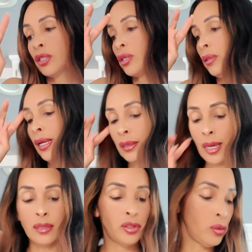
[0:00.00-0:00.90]
so let
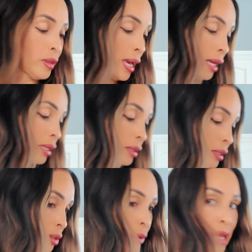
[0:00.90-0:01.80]
that do that. And
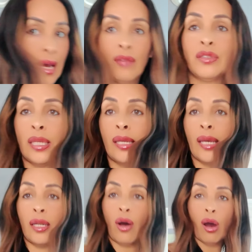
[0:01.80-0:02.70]
then we have to
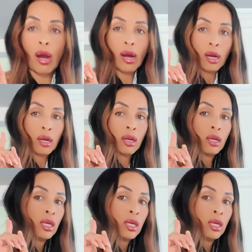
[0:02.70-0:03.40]
get our